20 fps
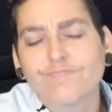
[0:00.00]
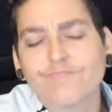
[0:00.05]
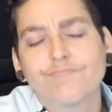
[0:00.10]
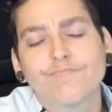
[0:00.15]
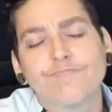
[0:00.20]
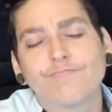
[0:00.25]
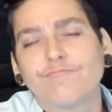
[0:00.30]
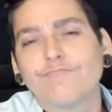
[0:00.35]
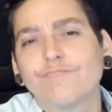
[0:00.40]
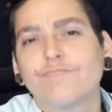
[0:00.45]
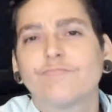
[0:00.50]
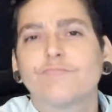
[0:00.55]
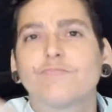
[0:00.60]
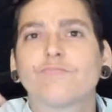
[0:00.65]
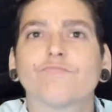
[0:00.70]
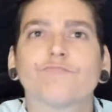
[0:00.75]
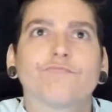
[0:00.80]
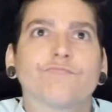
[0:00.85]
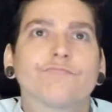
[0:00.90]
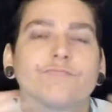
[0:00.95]
A big
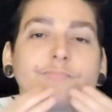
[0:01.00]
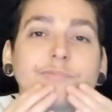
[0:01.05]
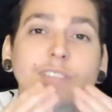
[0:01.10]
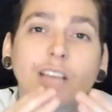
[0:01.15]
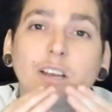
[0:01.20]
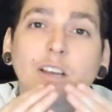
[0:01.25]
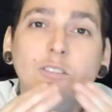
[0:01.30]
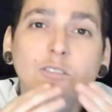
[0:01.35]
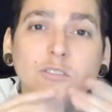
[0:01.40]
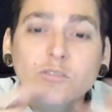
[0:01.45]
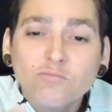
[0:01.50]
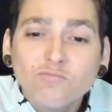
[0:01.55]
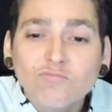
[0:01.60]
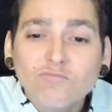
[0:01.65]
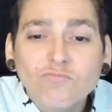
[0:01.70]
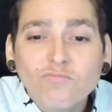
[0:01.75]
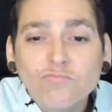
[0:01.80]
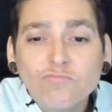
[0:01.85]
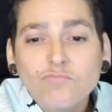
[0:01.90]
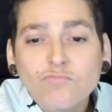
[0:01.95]
thank you to our
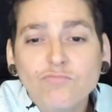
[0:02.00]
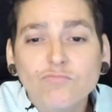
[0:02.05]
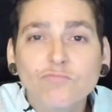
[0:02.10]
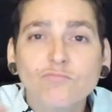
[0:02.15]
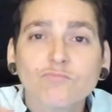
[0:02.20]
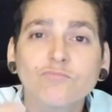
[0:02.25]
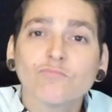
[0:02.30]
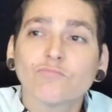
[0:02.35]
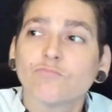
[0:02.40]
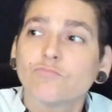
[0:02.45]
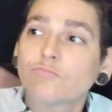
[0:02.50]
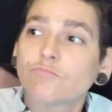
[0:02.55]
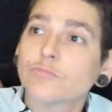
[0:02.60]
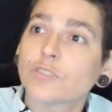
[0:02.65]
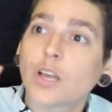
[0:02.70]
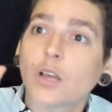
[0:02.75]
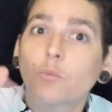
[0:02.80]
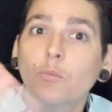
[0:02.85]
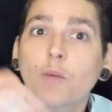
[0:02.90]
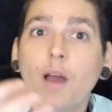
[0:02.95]
Sign1 News app
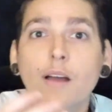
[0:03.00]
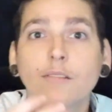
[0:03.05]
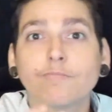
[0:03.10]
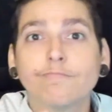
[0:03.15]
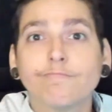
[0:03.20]
supporters.